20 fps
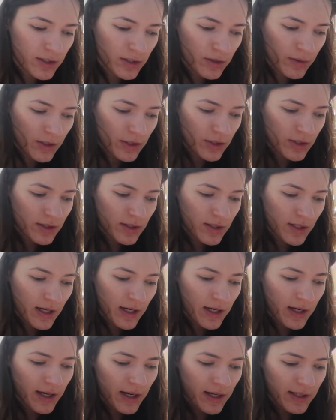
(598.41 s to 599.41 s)
So I just,
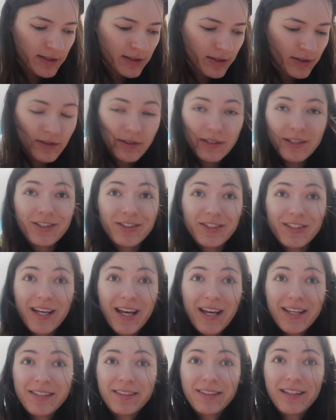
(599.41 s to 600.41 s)
I seriously just
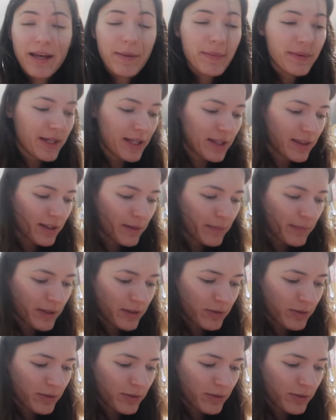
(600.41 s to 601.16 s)
had to laminate them.